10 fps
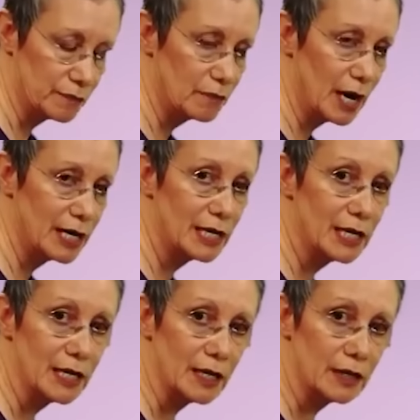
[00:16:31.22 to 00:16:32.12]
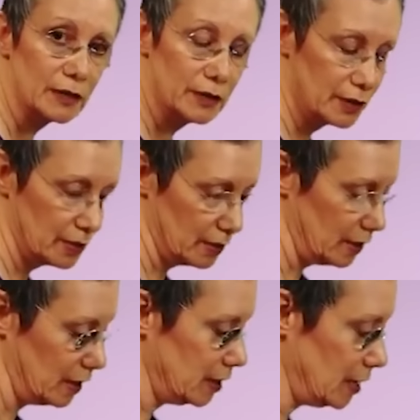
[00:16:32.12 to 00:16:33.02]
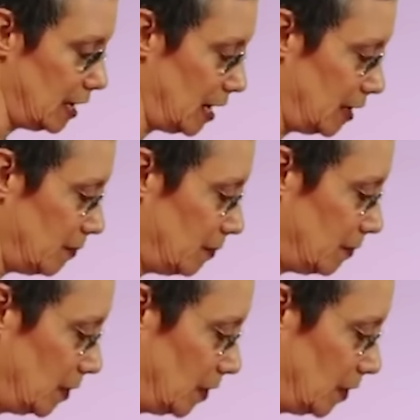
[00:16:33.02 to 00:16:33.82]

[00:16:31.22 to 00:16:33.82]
right here that I'm